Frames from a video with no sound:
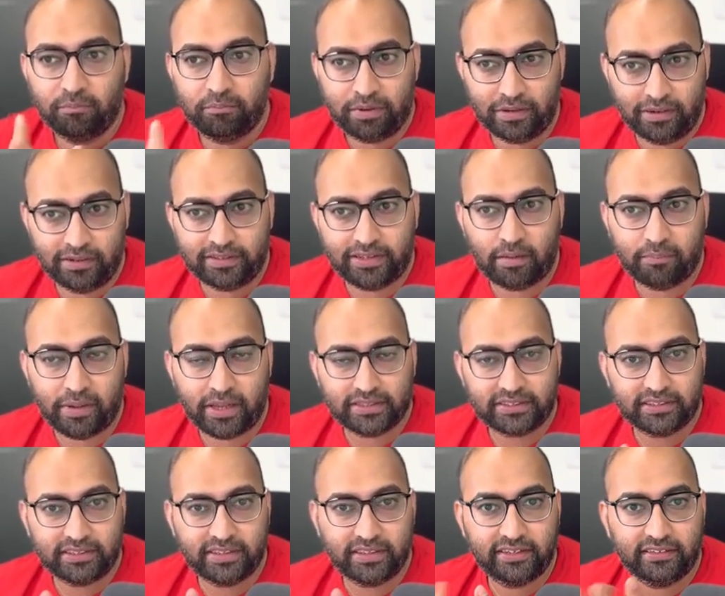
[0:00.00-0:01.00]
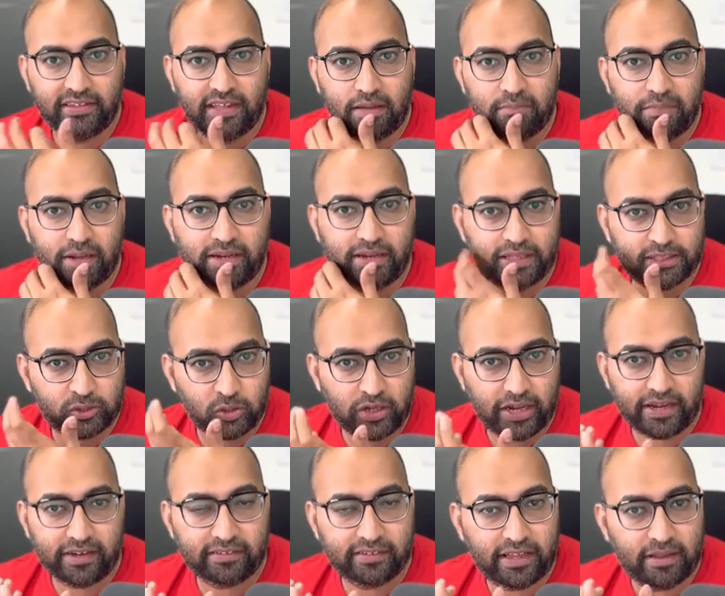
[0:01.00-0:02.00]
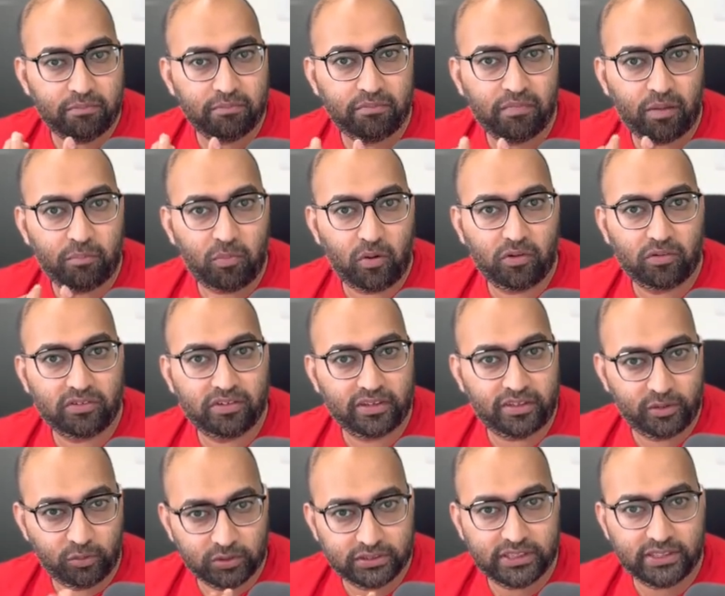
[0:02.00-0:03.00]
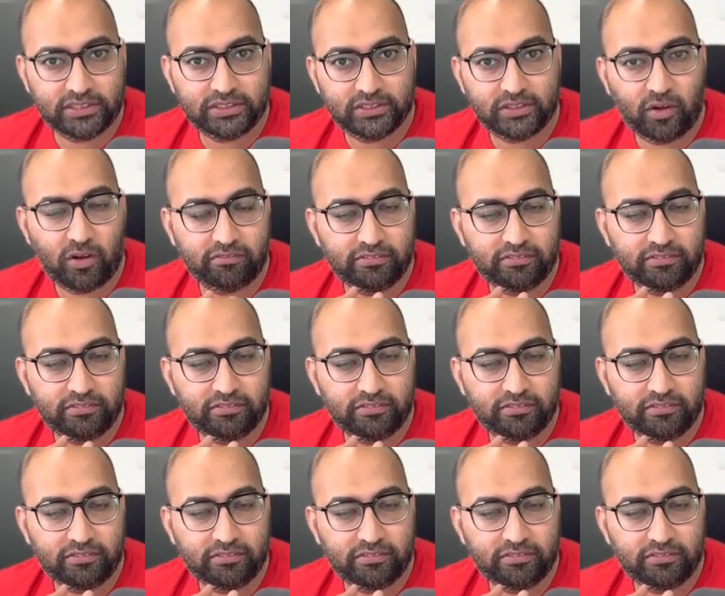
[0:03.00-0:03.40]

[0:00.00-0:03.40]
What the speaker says: build capacity in them and educate them about the usage